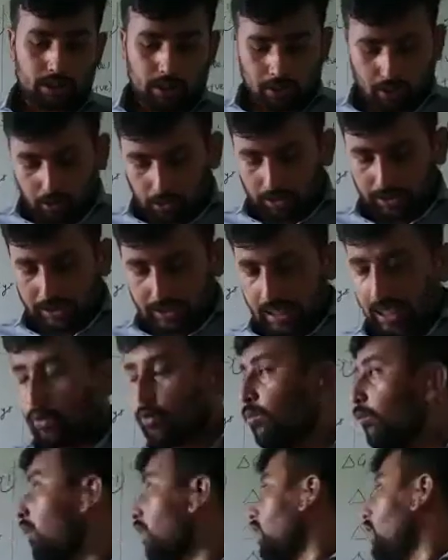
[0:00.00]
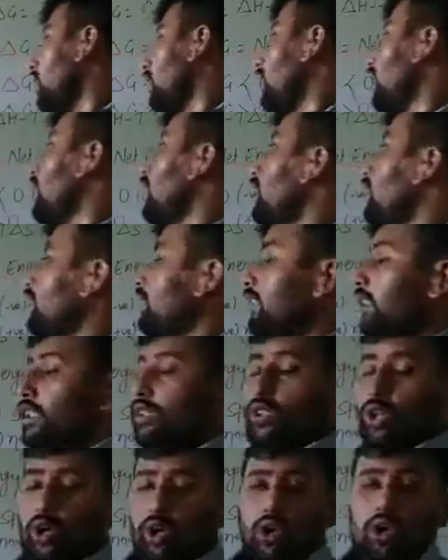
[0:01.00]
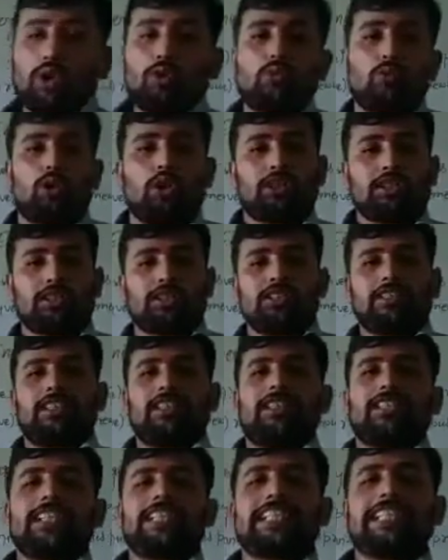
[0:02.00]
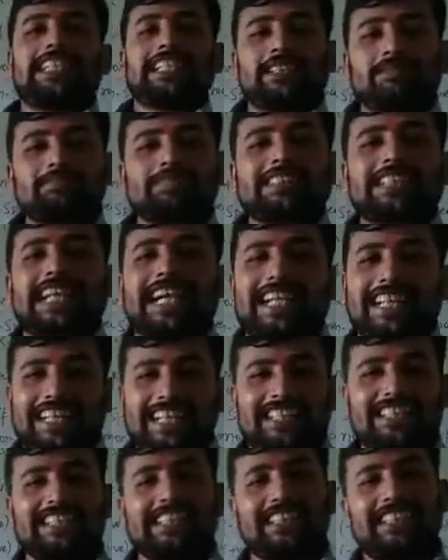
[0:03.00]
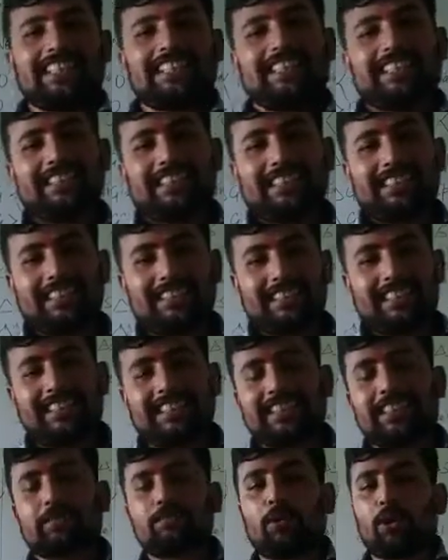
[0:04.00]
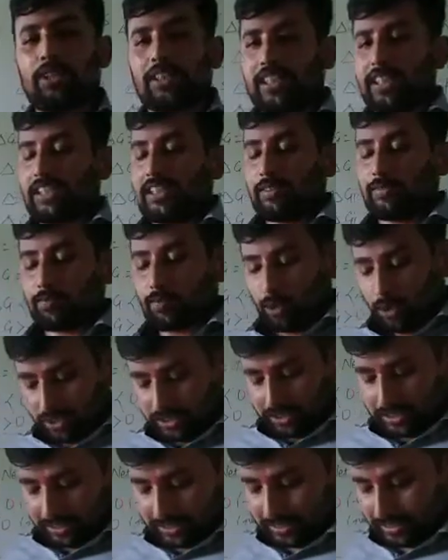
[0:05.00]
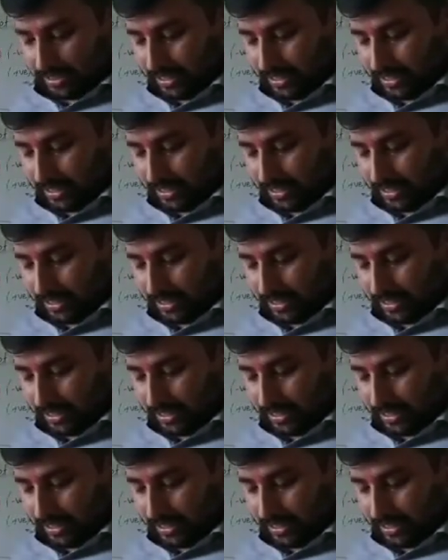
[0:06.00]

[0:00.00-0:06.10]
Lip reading: Okay, now this all was Gibbs energy in the spontaneous process.